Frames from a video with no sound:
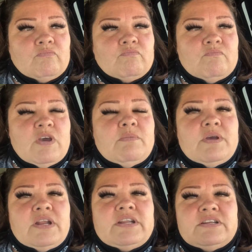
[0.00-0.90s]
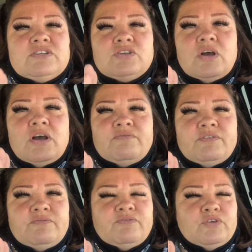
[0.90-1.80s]
Maybe I need to saw off
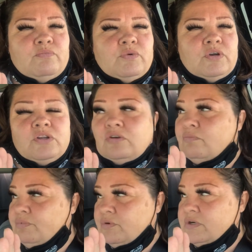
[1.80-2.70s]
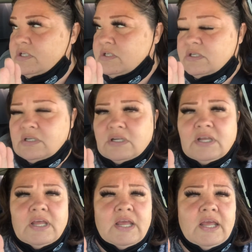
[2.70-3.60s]
a few more little boards
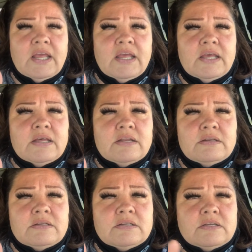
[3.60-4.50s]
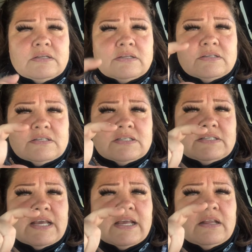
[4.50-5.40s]
and
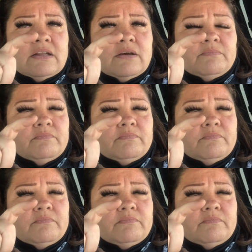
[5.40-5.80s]
stack it up.